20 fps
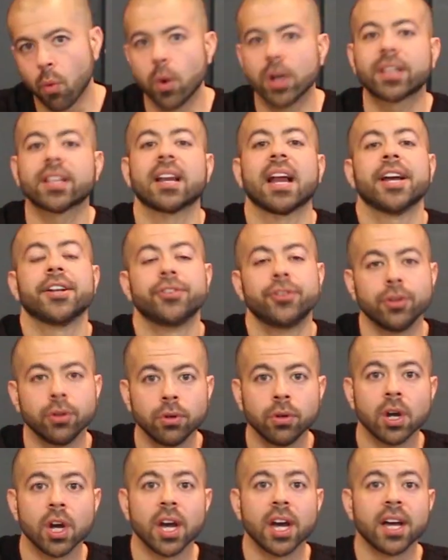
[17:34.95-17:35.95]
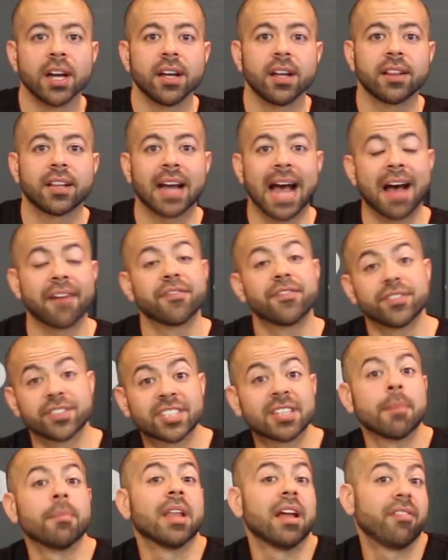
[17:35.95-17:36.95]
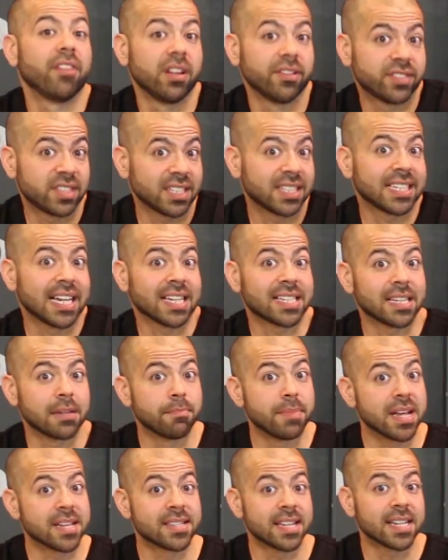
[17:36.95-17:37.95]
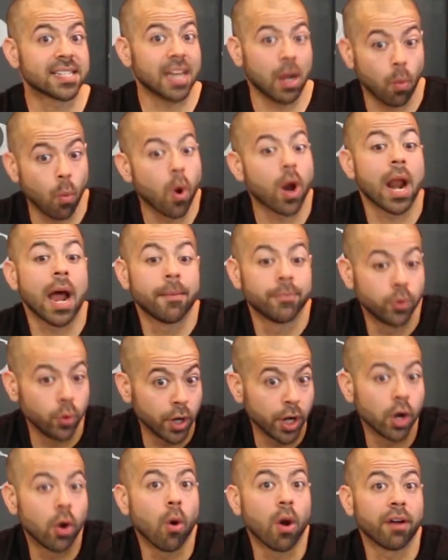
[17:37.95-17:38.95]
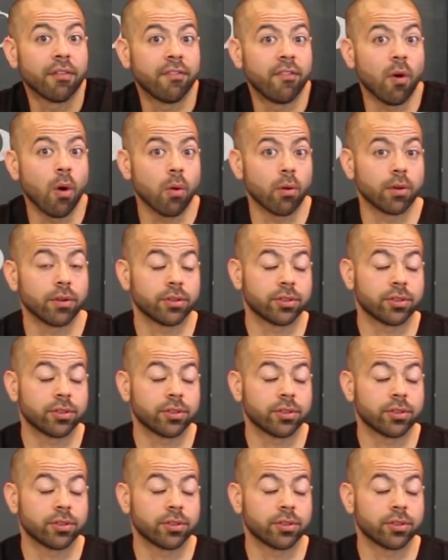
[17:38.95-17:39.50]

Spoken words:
What did I do to have some level of success in business, and what I'm doing going forward?